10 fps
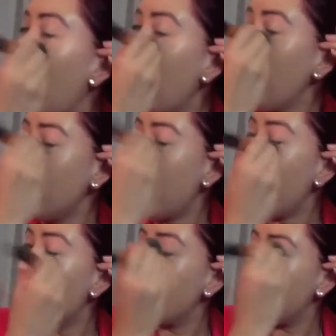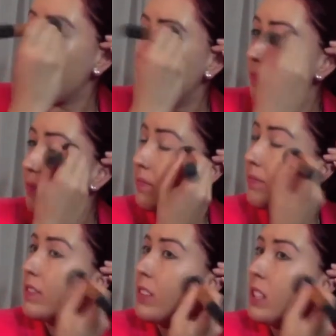well today,
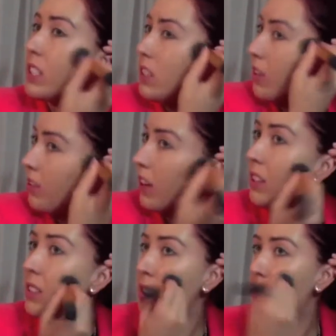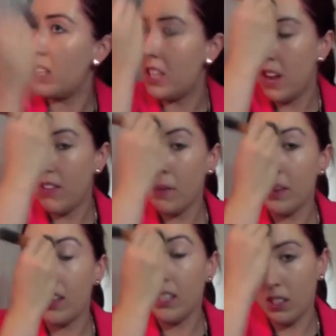which is a first. It's never been
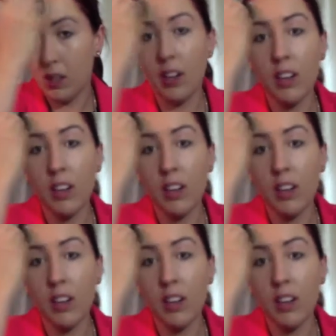this good.